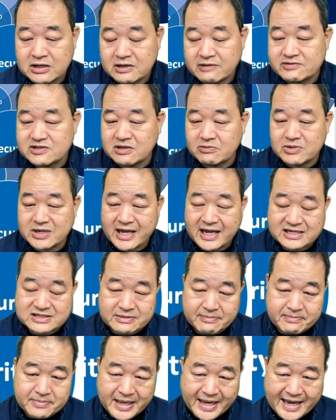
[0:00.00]
If someone has
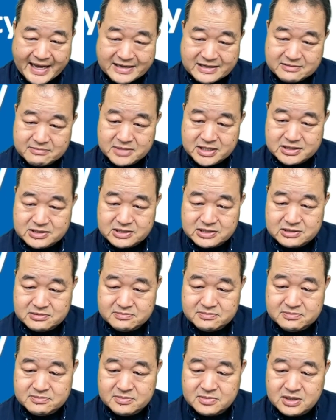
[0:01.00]
abandonment,
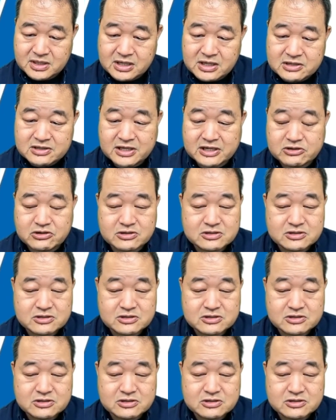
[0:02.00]
then